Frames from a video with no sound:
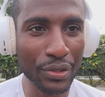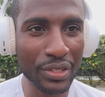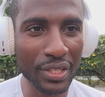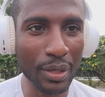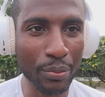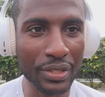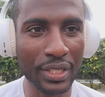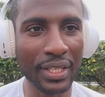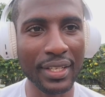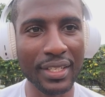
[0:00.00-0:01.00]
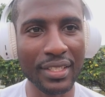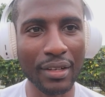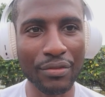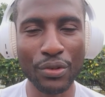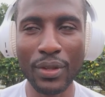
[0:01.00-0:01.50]
is gonna present itself
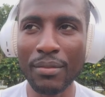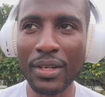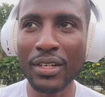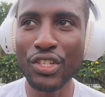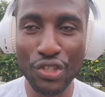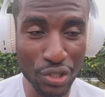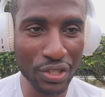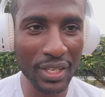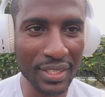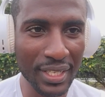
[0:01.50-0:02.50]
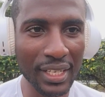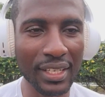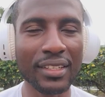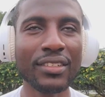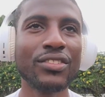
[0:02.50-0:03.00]
to them, and they're just gonna take it.
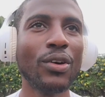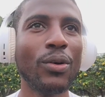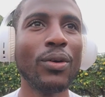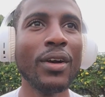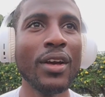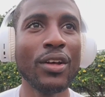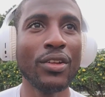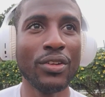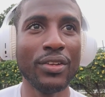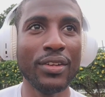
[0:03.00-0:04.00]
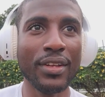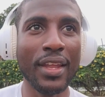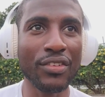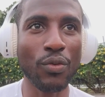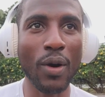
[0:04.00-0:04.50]
So
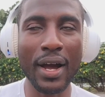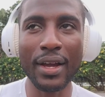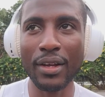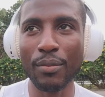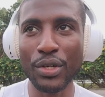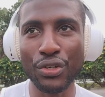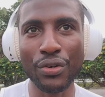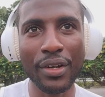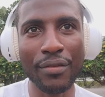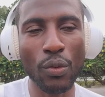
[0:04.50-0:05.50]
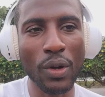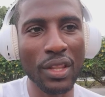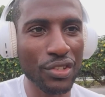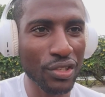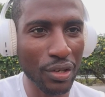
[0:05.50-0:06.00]
that's why majority of the wealth
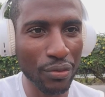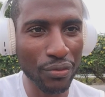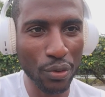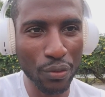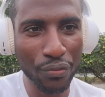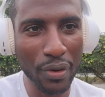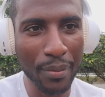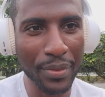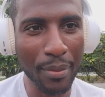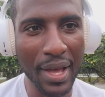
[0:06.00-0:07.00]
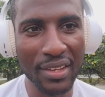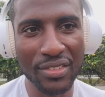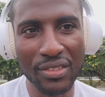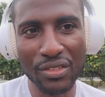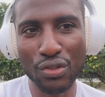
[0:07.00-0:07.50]
is gonna flow from the
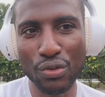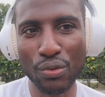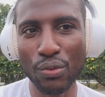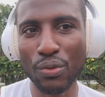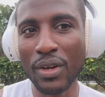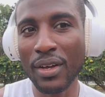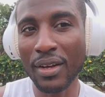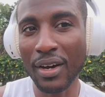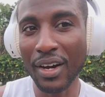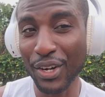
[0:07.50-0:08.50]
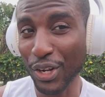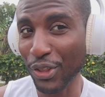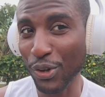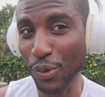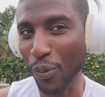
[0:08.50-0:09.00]
masses to another
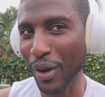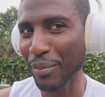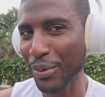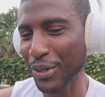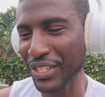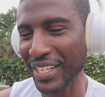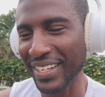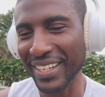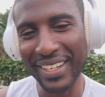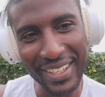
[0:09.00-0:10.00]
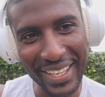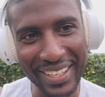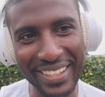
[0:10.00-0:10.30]
1% again.